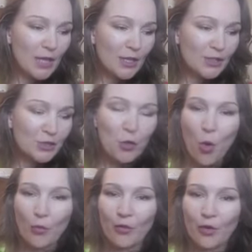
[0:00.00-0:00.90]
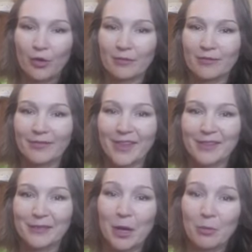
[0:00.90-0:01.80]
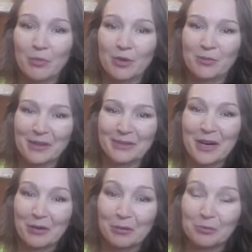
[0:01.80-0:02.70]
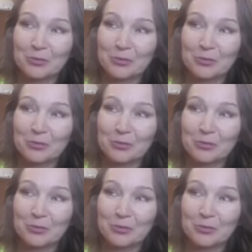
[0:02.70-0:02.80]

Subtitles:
It's over that number by now.